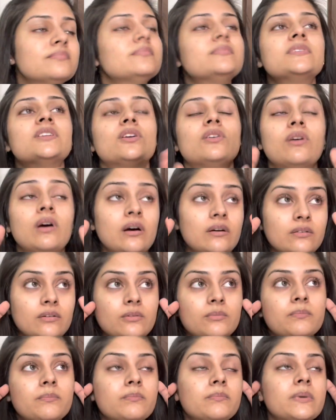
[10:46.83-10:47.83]
you know
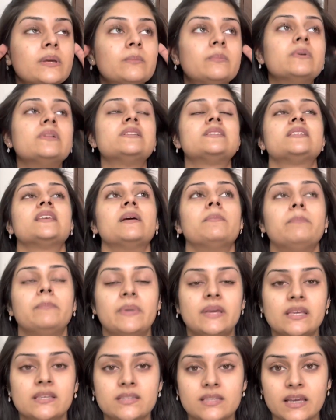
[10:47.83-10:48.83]
how people say
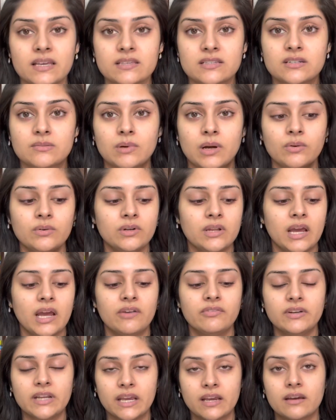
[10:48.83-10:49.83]
pea-sized amount?
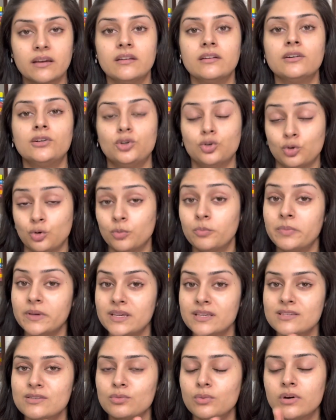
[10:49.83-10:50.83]
I've taken 2
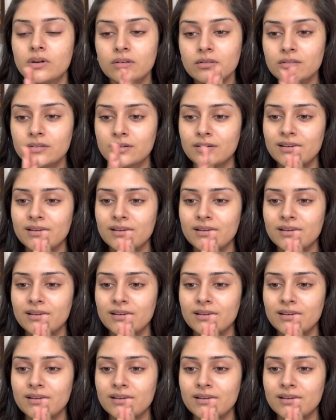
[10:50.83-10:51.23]
peas worth